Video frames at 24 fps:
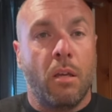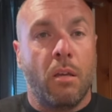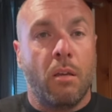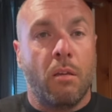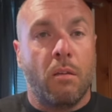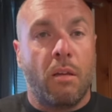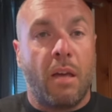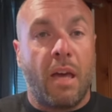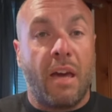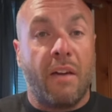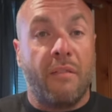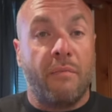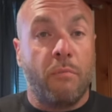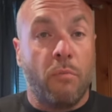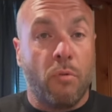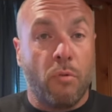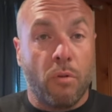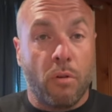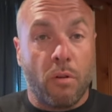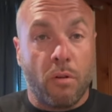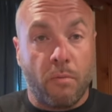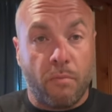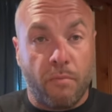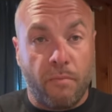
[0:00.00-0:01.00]
have
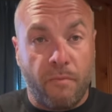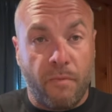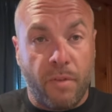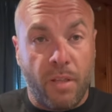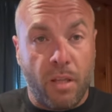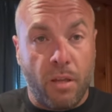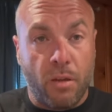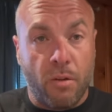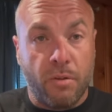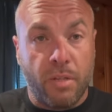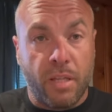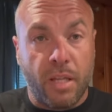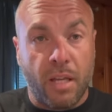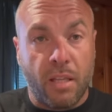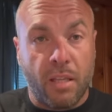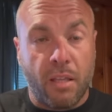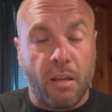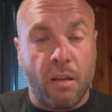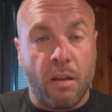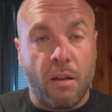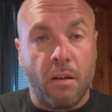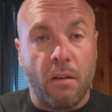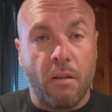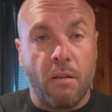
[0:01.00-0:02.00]
more videos out
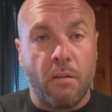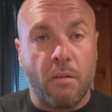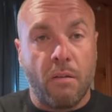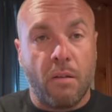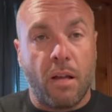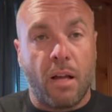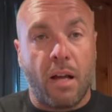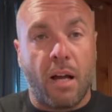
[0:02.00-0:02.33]
there.